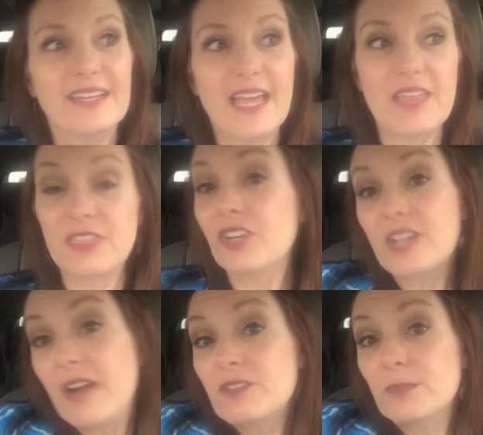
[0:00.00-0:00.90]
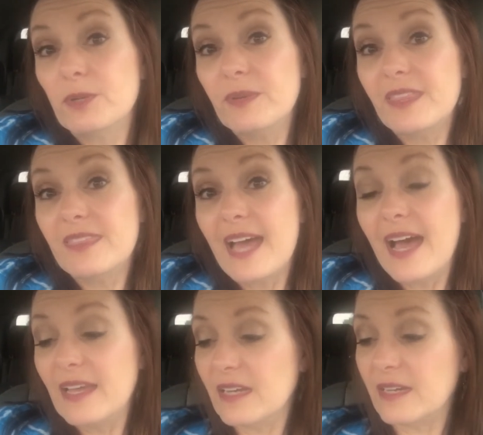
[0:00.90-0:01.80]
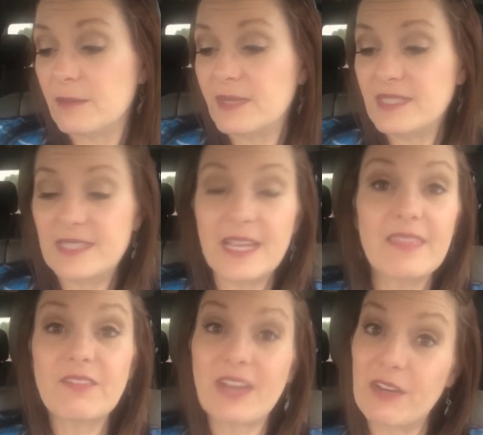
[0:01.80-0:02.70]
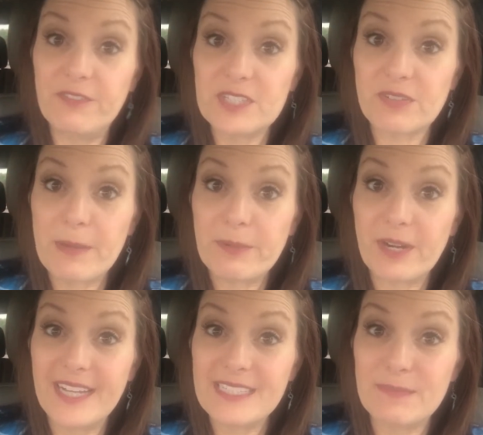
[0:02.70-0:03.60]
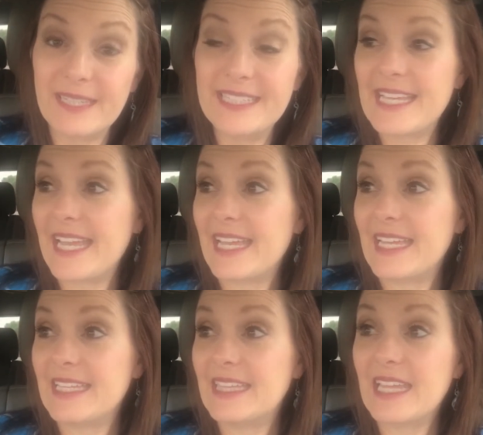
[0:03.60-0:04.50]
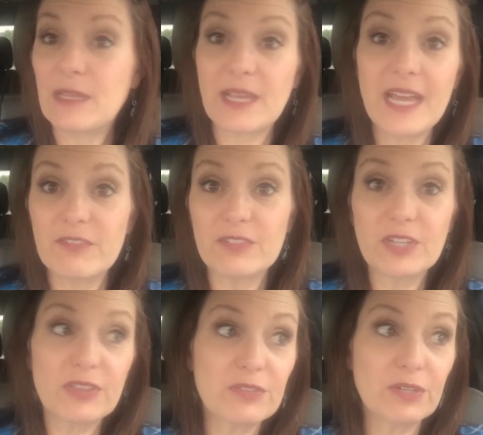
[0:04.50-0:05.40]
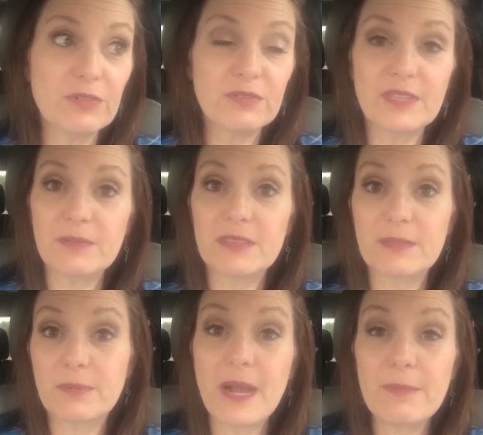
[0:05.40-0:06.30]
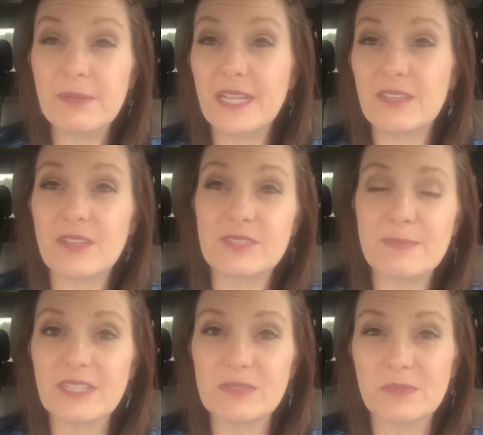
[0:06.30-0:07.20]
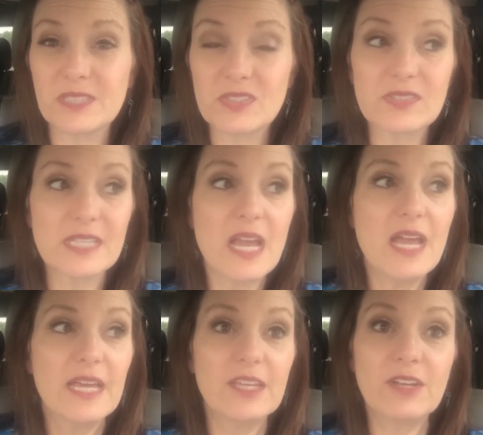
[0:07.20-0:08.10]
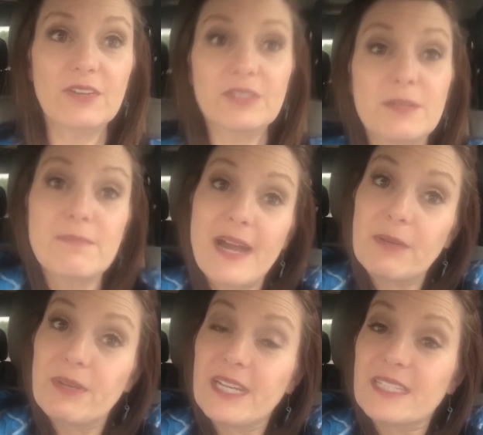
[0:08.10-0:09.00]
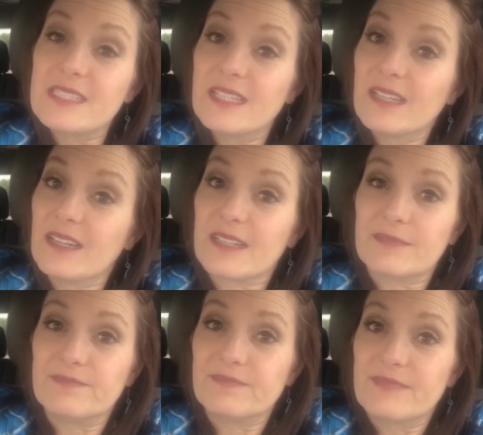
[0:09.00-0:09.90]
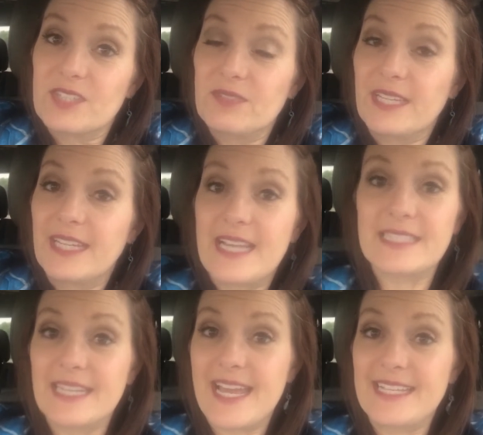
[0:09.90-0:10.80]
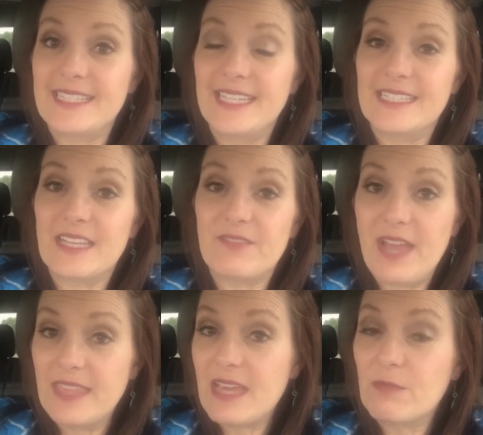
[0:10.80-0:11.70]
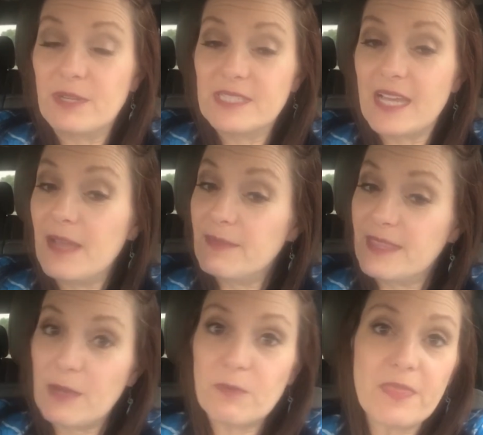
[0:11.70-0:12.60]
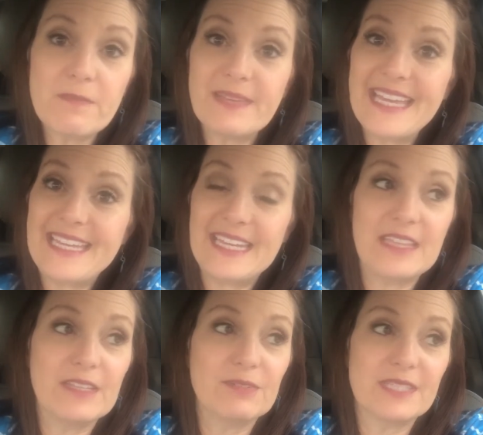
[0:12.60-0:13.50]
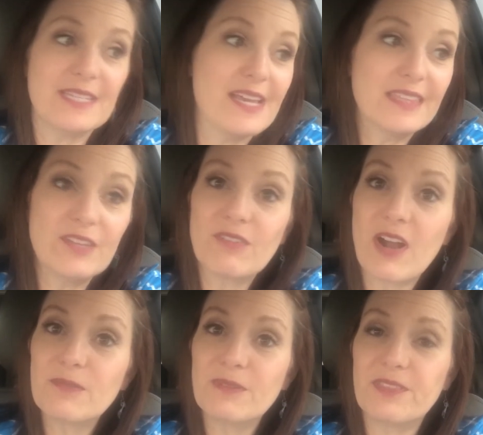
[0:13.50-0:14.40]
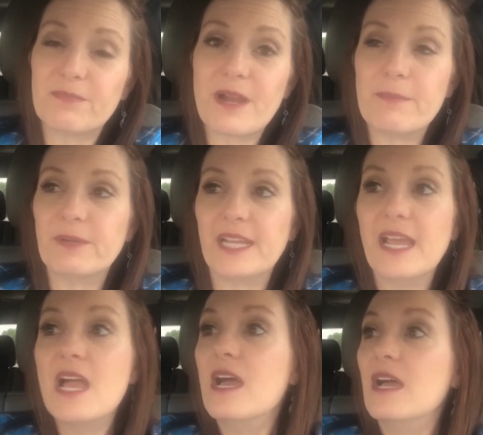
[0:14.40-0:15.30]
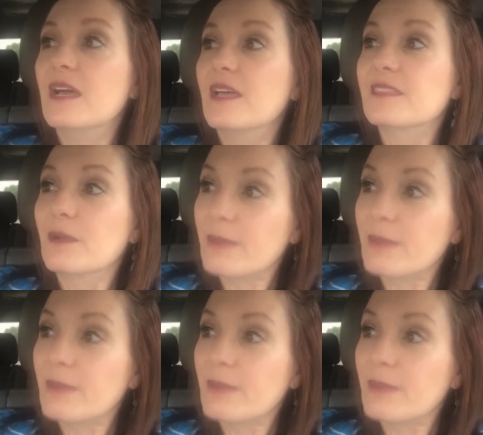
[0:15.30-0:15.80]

and they're comfortable with that, um, say they've got a fixer-upper husband and they can kind of look through the, the property and those bells and whistles, you know, you might want to consider doing it as an as is. I've had that one time and they won the bid and there was nothing wrong with the property there